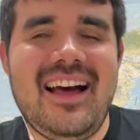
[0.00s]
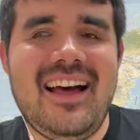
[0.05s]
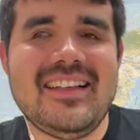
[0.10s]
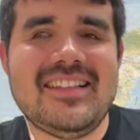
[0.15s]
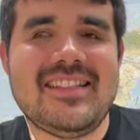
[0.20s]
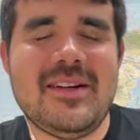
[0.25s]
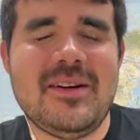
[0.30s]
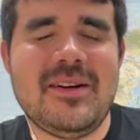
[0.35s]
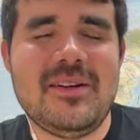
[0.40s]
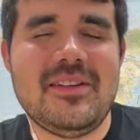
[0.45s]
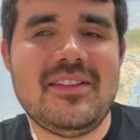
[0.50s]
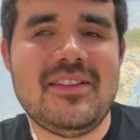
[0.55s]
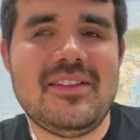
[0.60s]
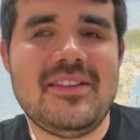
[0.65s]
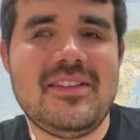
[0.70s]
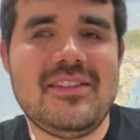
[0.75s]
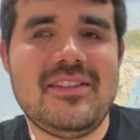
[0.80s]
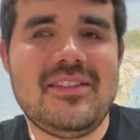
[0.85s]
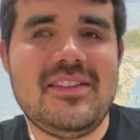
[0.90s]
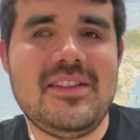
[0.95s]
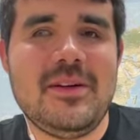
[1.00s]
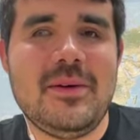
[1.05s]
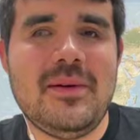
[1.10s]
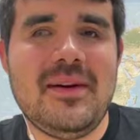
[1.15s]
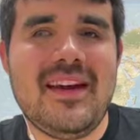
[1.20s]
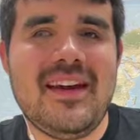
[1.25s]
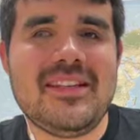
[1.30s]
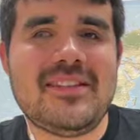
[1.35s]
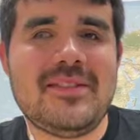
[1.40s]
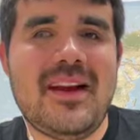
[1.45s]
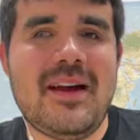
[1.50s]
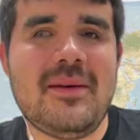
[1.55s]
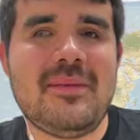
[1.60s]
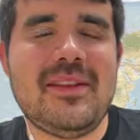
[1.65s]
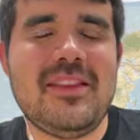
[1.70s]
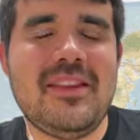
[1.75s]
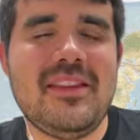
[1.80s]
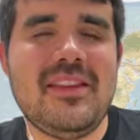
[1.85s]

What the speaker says: So 2 ways, right? I mean,